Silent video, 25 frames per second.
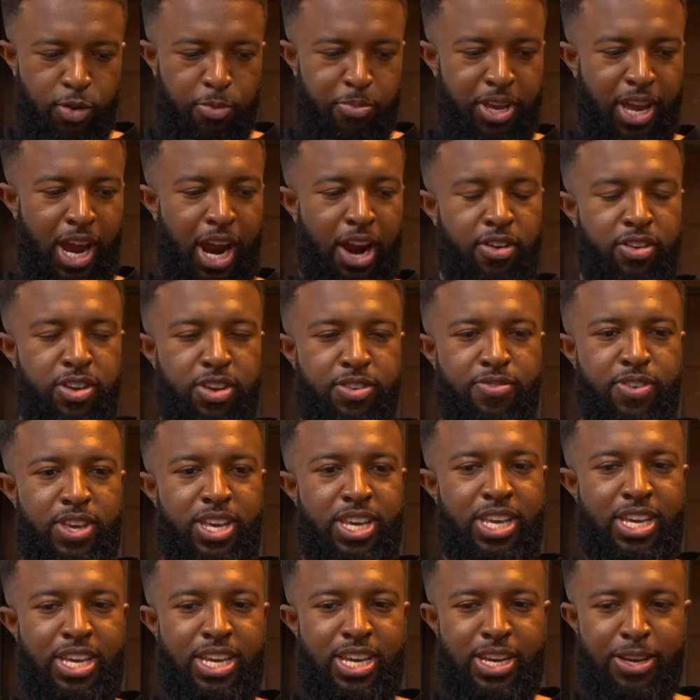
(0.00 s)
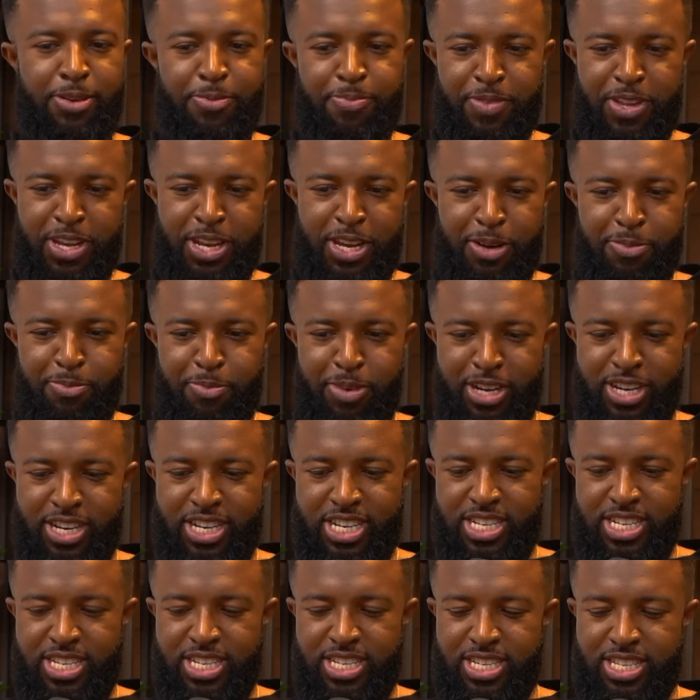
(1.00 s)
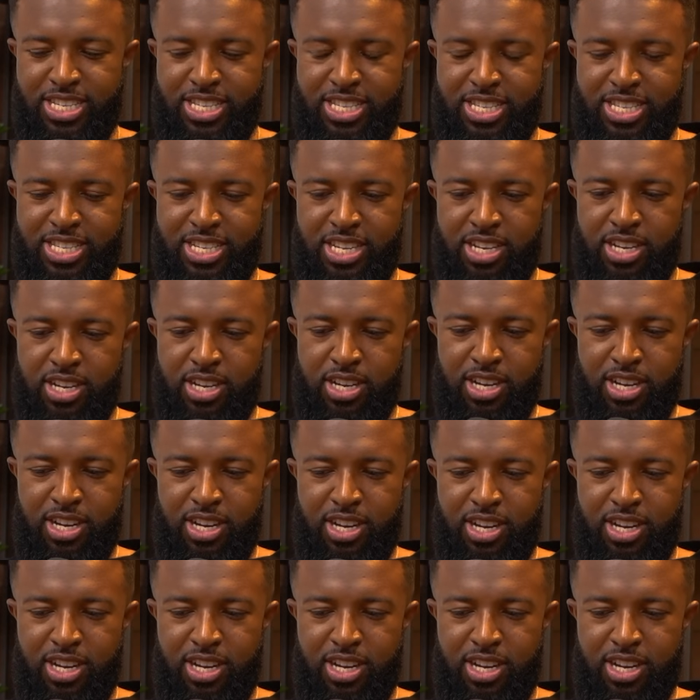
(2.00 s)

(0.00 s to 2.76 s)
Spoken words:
from Gary Vee, because